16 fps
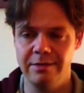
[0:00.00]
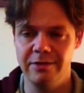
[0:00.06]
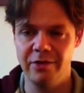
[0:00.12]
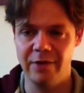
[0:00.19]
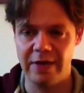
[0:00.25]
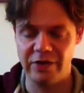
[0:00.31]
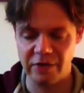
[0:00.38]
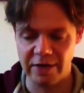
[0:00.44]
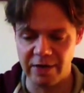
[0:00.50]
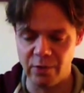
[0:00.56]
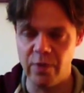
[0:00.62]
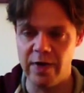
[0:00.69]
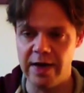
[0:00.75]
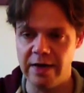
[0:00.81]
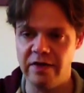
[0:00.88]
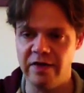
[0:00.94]
actually
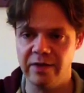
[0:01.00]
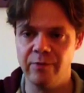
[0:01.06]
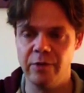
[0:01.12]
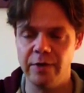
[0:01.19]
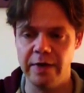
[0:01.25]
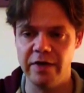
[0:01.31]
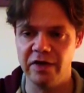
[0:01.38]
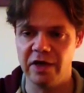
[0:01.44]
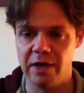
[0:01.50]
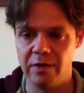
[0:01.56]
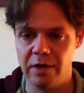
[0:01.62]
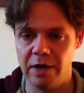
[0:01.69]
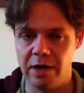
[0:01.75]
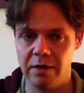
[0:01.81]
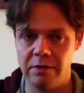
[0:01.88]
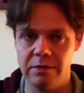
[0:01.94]
read somebody's
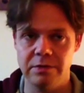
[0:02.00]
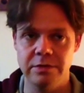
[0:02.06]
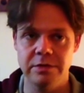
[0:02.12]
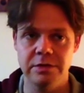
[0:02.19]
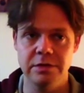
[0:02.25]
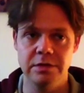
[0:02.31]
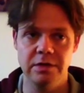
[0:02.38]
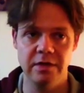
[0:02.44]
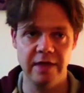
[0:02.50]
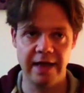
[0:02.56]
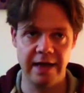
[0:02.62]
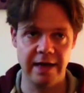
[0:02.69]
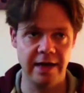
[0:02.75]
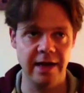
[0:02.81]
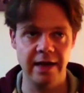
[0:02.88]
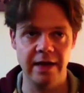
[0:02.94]
solo
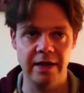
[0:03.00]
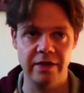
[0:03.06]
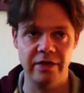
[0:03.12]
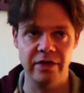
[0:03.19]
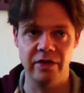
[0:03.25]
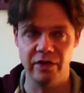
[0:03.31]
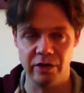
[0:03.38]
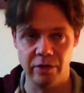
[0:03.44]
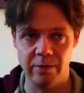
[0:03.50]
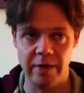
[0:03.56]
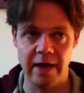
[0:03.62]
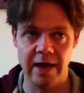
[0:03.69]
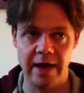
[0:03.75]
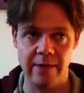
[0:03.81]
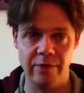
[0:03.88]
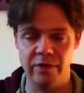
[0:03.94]
than it is to
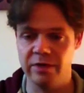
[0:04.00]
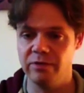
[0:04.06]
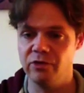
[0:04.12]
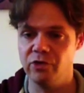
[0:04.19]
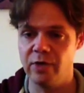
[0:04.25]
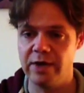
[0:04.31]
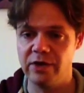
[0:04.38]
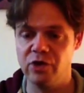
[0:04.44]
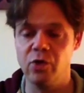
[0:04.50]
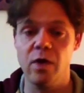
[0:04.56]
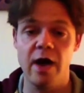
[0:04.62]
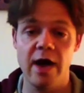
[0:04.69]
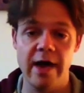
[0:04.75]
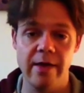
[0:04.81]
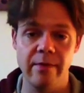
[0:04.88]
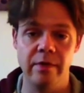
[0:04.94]
perhaps
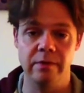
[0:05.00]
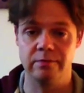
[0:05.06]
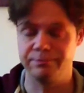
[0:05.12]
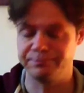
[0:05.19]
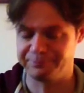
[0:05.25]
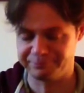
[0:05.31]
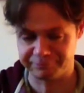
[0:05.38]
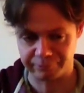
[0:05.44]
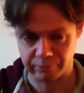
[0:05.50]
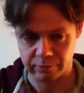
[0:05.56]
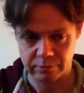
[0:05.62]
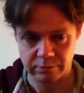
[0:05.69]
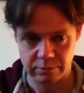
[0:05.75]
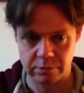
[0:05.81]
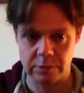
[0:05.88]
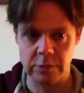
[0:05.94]
transcribe
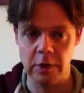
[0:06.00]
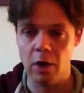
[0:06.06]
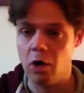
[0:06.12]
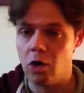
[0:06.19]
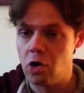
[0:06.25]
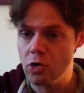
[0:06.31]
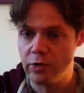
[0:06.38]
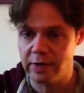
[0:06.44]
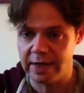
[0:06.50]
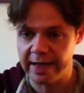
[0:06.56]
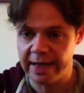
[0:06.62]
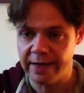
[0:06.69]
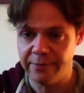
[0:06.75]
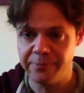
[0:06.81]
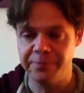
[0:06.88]
orally,